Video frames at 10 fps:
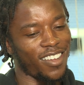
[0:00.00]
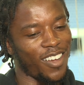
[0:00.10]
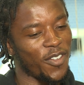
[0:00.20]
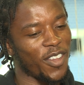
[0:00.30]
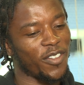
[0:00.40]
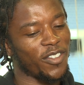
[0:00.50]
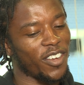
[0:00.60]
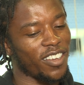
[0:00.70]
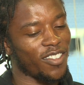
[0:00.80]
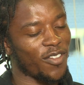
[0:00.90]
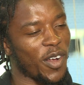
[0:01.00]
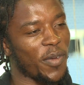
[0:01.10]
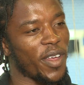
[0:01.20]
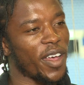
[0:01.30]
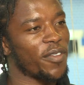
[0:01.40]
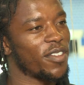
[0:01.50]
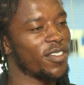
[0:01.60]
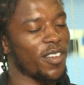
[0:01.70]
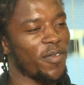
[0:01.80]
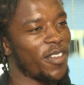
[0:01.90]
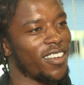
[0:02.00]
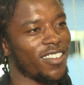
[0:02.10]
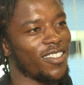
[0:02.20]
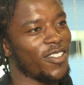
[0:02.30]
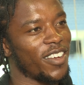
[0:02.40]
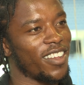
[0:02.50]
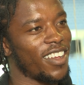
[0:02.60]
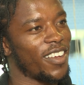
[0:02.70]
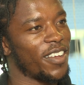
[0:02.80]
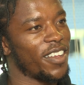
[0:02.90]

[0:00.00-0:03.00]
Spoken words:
I won't even try and describe it after, so I'm not going to try now.